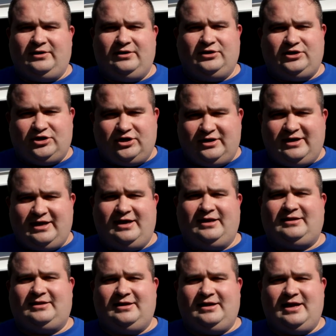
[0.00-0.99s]
You shouldn't have
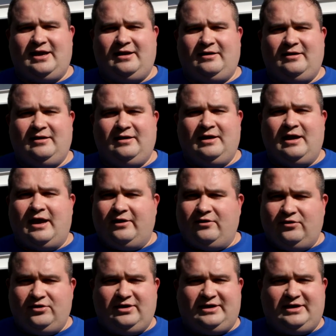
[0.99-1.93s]
hit the net. I know you